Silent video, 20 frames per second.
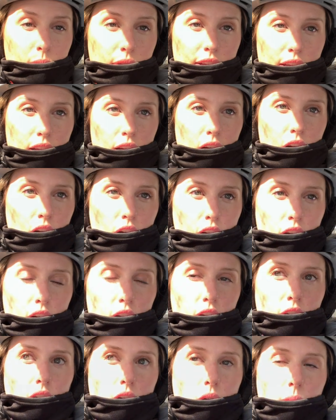We
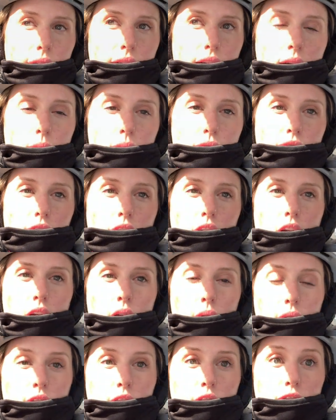are going up for
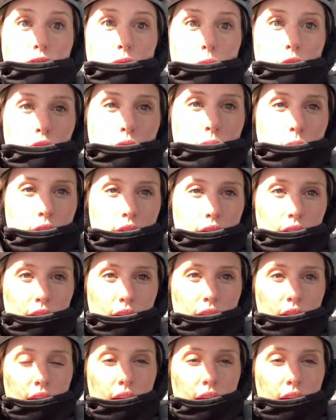our fourth run.